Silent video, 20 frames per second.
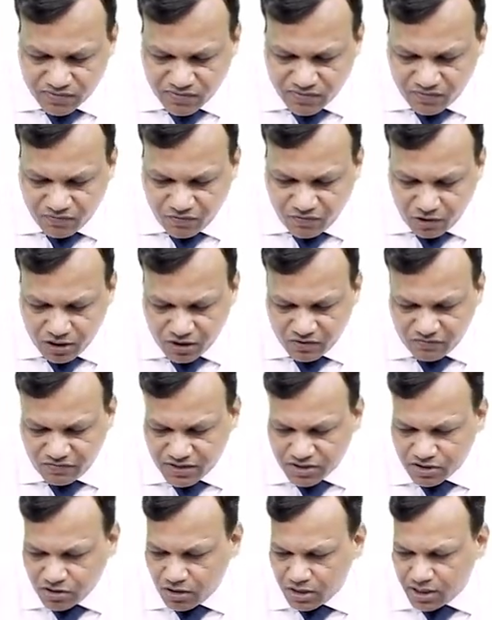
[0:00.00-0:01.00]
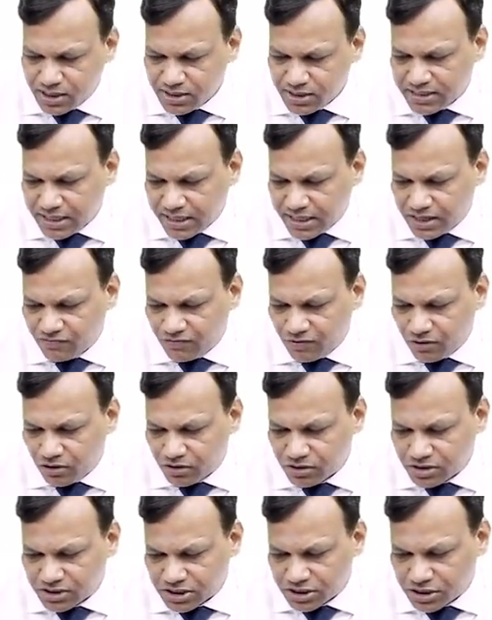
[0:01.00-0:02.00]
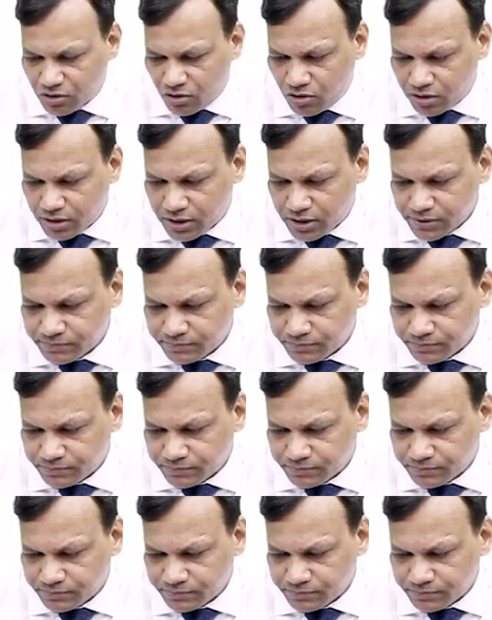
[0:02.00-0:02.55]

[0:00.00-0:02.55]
one following first order, second following zero order.